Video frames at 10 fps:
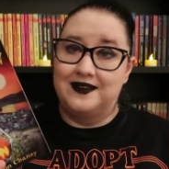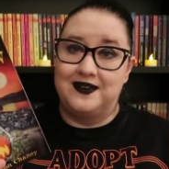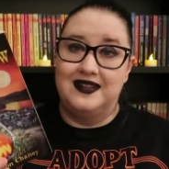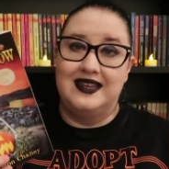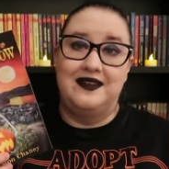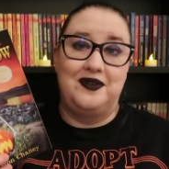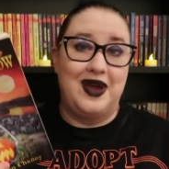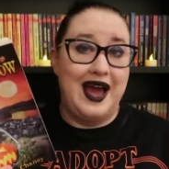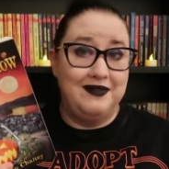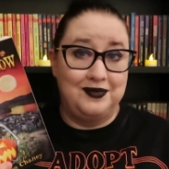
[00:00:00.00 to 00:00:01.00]
definitely, if you
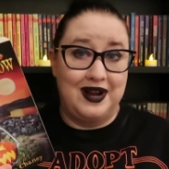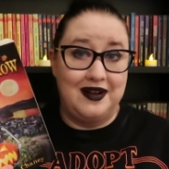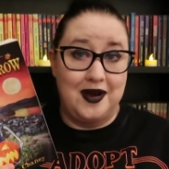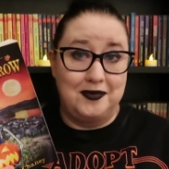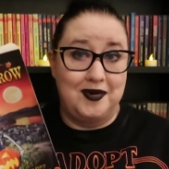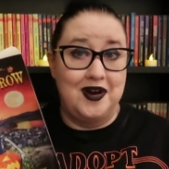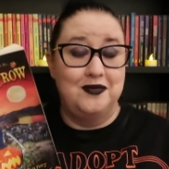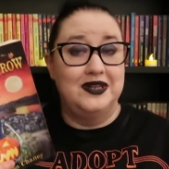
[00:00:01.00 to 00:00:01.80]
haven't read Autumn Crow,